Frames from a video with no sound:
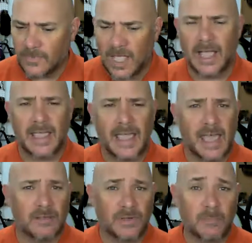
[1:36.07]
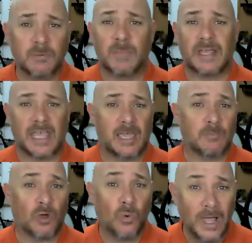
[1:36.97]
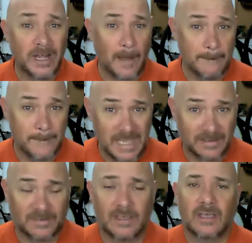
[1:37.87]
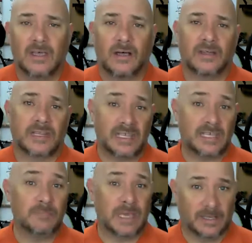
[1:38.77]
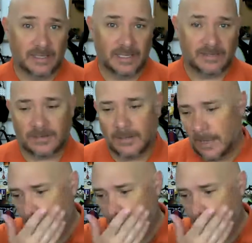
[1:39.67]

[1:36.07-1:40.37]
I have upped my game quite a bit on the email list.